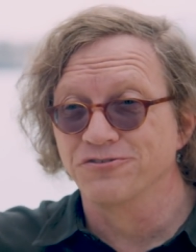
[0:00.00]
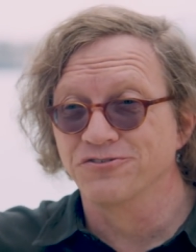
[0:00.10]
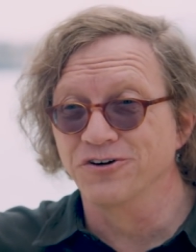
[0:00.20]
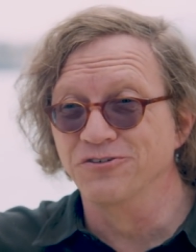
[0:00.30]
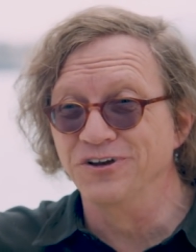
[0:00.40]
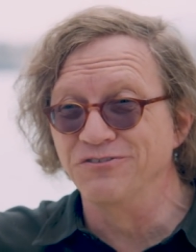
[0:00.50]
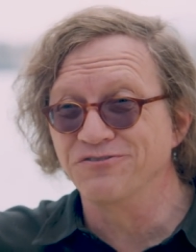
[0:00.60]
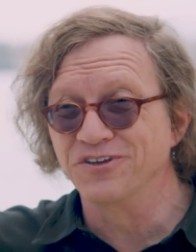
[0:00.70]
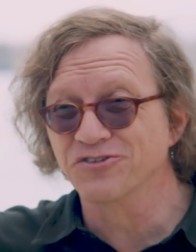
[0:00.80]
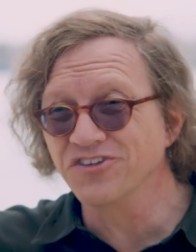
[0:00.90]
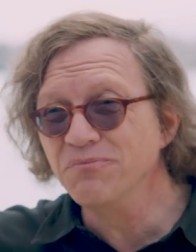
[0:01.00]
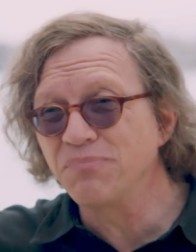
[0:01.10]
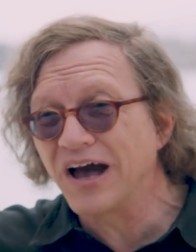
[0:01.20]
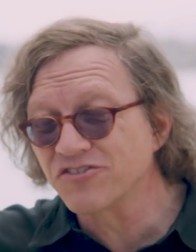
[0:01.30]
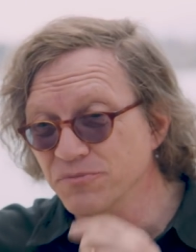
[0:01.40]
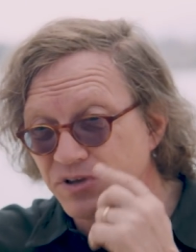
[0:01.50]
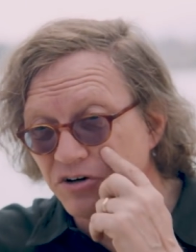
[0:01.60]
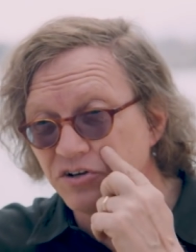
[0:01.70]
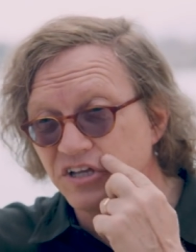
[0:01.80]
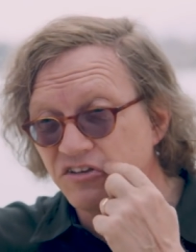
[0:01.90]
So if there's some
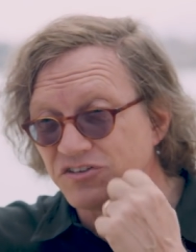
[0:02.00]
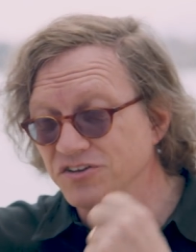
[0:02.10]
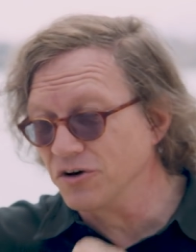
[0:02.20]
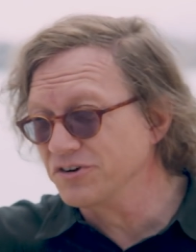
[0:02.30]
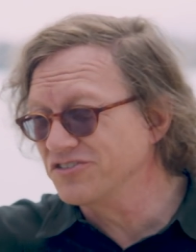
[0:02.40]
possibilities that don't